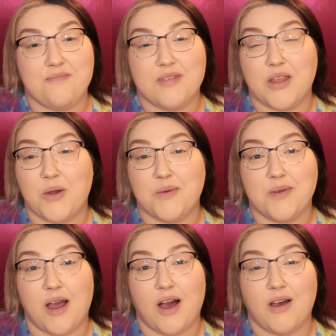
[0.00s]

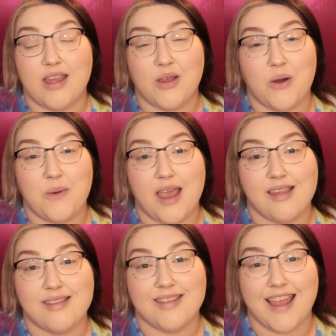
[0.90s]
So as
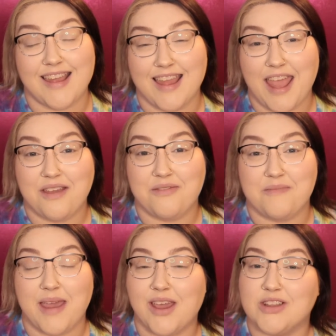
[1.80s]
always, stay
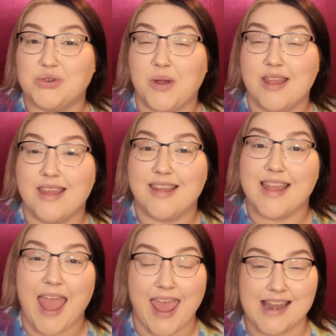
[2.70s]
safe, make good
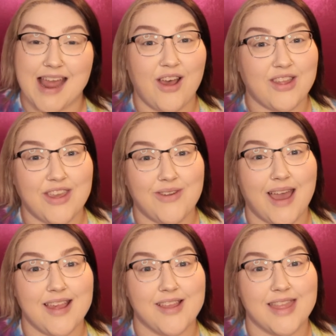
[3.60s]
choices, and I'll see you
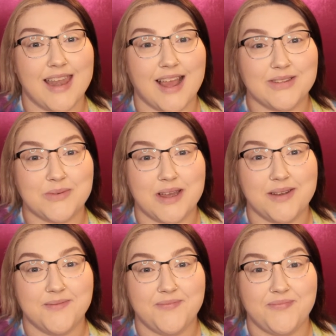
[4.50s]
guys on the next one.